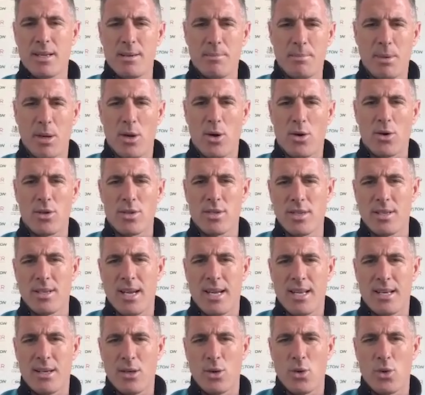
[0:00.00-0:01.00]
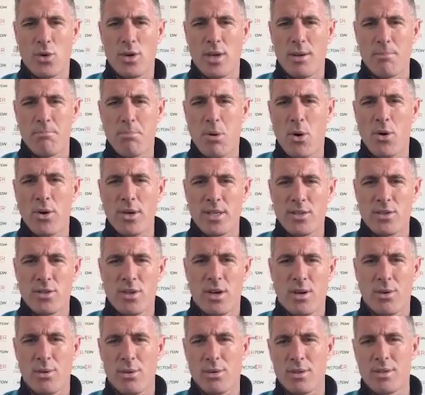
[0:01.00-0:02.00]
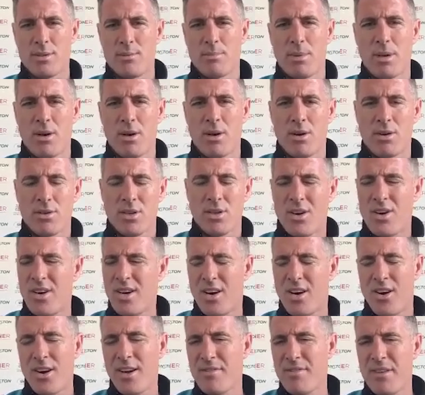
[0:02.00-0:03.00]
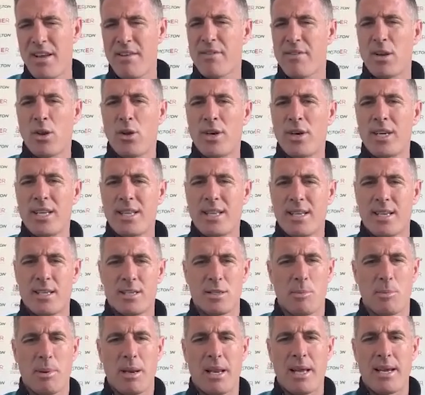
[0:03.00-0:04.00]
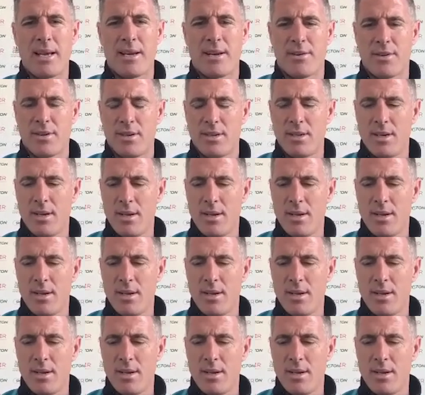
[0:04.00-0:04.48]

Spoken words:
blocks and look at points totals and blocks. I've never liked it as a player.